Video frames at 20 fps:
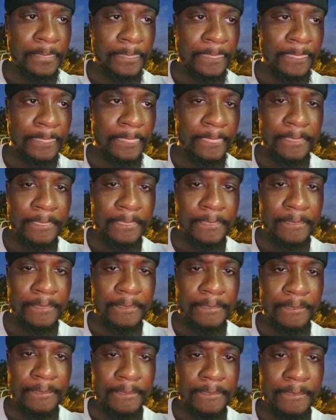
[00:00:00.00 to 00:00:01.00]

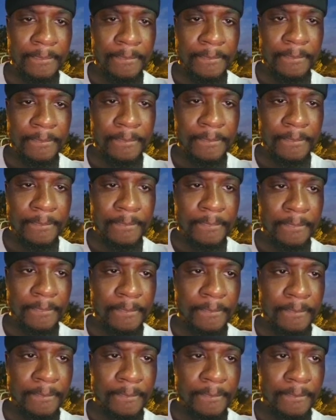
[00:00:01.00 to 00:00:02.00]

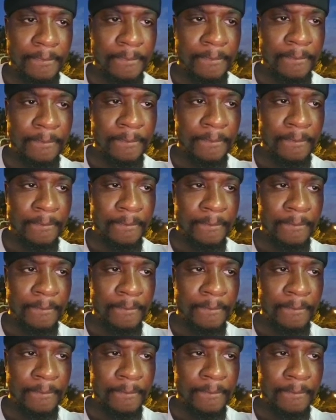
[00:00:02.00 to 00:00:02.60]
Nobody speaks.